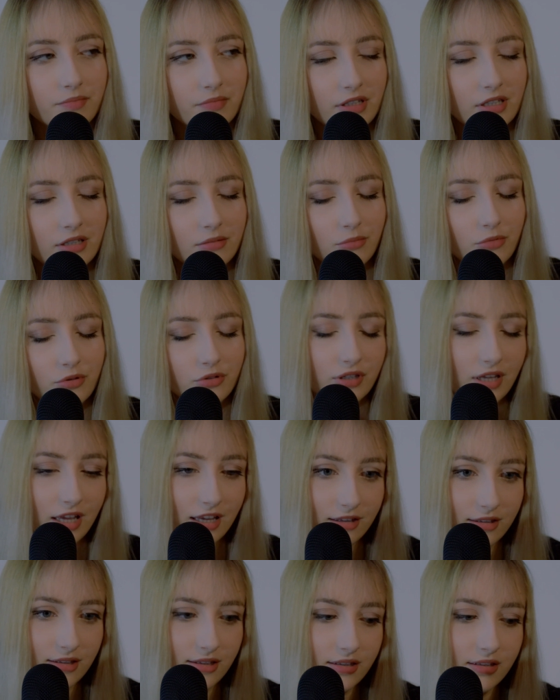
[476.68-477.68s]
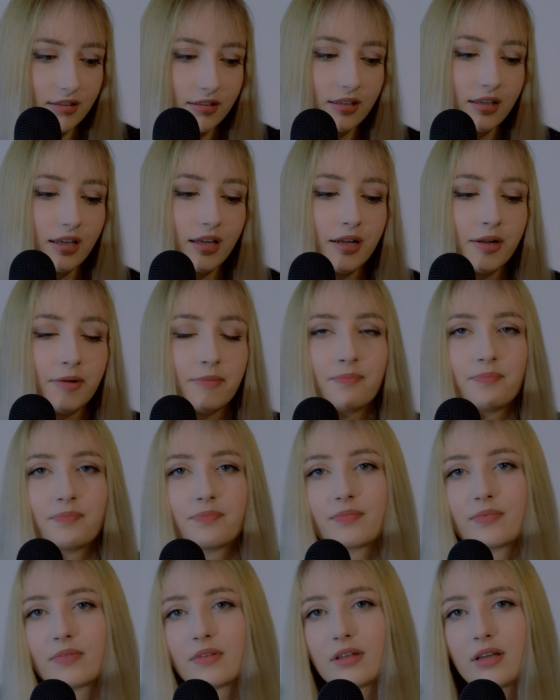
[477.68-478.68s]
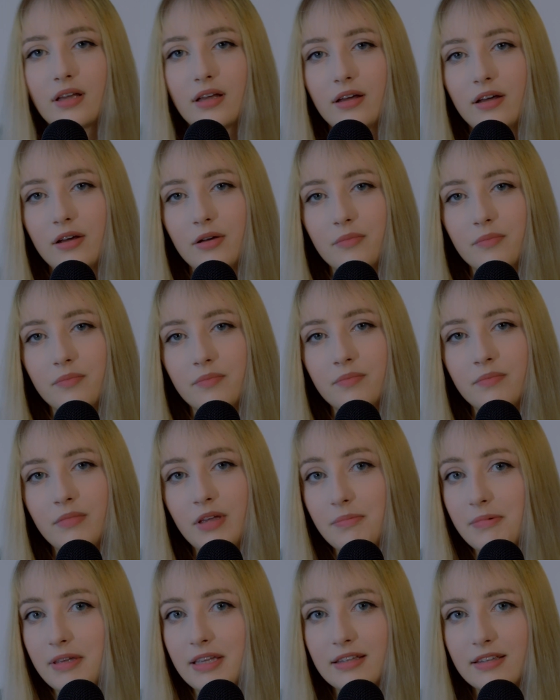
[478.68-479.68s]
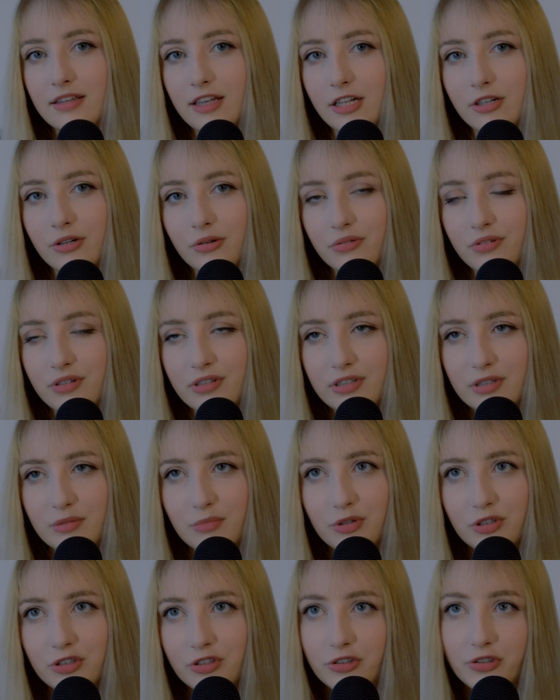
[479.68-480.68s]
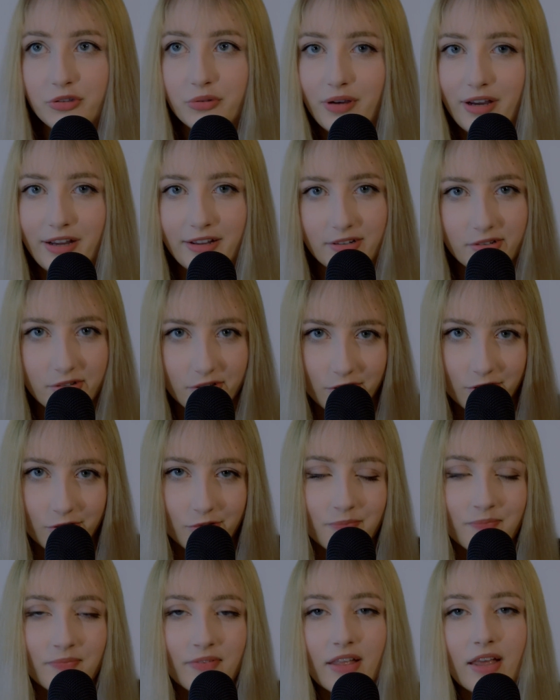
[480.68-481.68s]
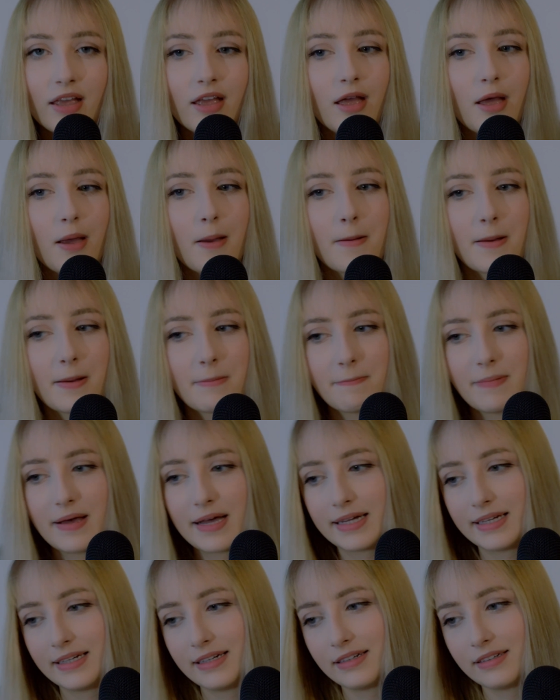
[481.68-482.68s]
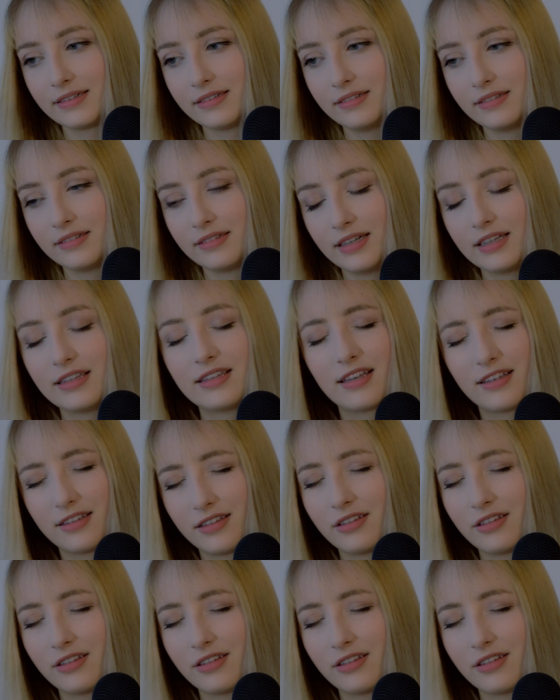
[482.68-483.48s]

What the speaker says: in most cases. Maybe it's unnoticeable to you, I don't know. But it's